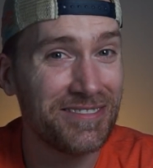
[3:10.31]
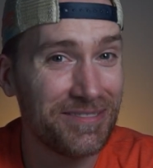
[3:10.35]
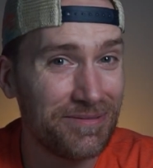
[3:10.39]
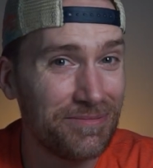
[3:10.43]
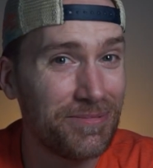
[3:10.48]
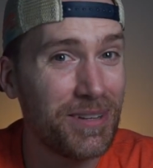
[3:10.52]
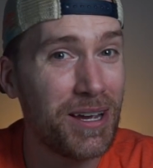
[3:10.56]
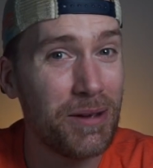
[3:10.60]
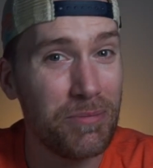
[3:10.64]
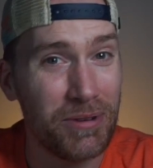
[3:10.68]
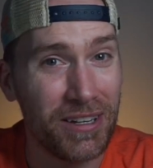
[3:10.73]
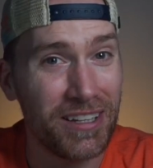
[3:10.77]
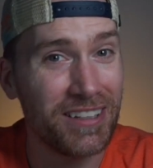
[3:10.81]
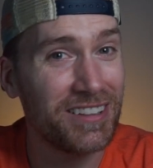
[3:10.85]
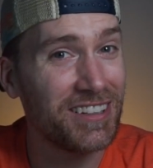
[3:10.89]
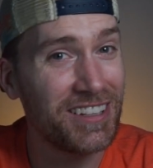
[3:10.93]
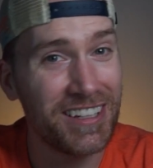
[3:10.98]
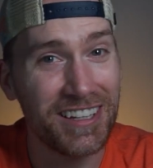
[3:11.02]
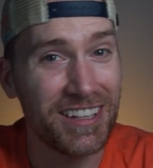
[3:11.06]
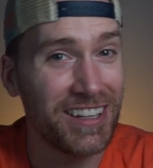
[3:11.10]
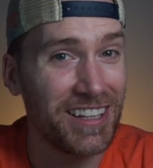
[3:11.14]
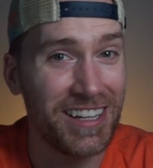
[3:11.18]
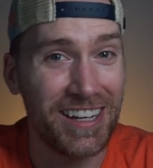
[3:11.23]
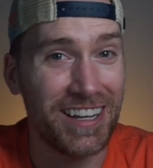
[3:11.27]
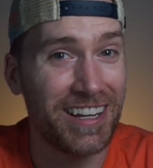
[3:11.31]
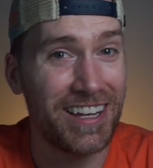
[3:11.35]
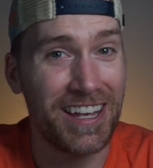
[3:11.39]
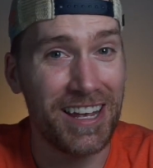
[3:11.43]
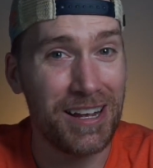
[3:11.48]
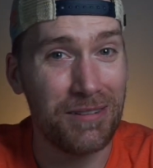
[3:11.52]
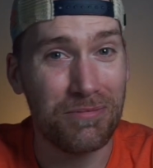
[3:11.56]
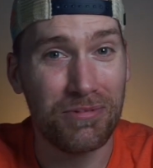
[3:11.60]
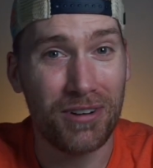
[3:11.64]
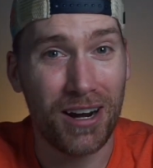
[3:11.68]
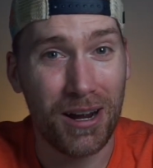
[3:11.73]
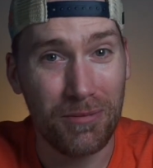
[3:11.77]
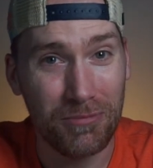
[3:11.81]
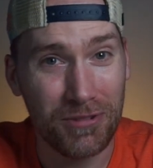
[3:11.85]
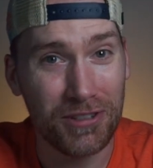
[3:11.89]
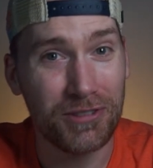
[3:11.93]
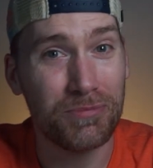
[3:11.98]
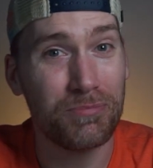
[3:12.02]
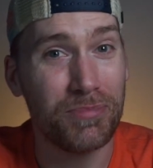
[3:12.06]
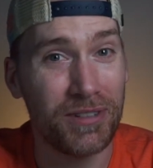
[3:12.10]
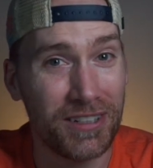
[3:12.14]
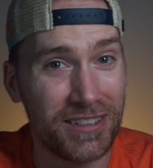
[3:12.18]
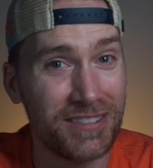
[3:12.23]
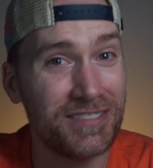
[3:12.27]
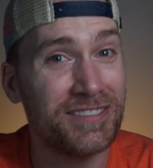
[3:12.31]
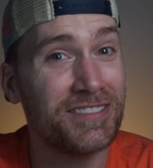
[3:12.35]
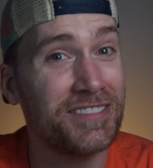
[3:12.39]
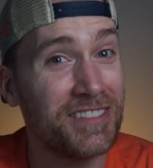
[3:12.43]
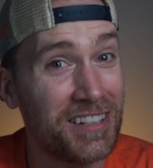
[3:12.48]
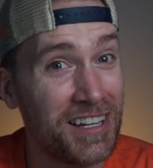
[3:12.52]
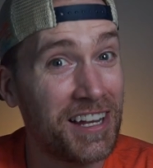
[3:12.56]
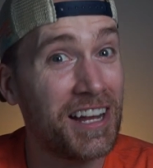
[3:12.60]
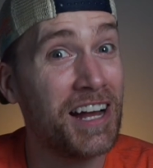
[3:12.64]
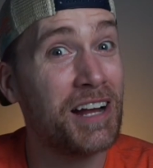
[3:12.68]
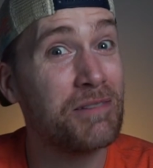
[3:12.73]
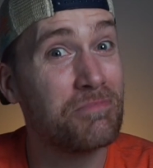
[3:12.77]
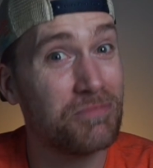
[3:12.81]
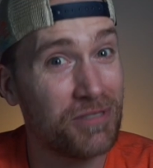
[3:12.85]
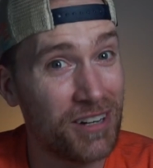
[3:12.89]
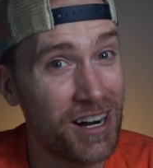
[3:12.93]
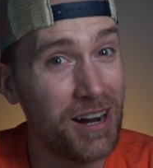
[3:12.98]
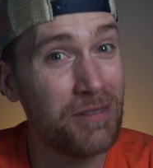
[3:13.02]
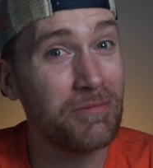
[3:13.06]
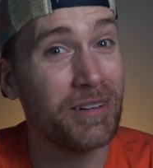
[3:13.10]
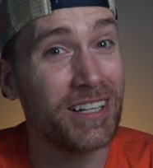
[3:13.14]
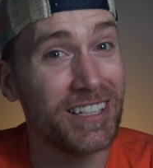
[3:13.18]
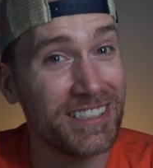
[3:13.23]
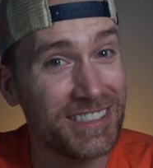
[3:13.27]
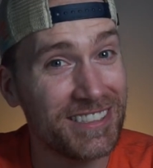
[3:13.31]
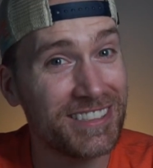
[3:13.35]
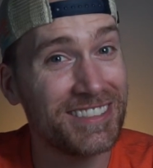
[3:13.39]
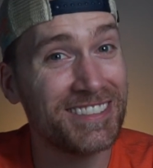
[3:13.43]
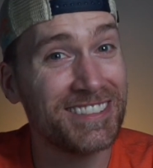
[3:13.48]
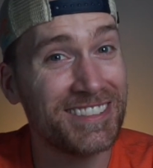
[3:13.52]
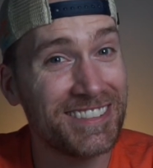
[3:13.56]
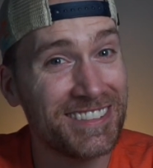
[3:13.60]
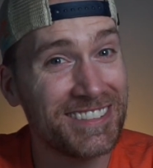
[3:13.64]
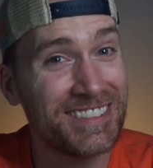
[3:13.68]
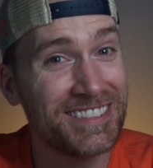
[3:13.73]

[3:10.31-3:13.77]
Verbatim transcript: Maybe. Legally I can't promise, but I promise.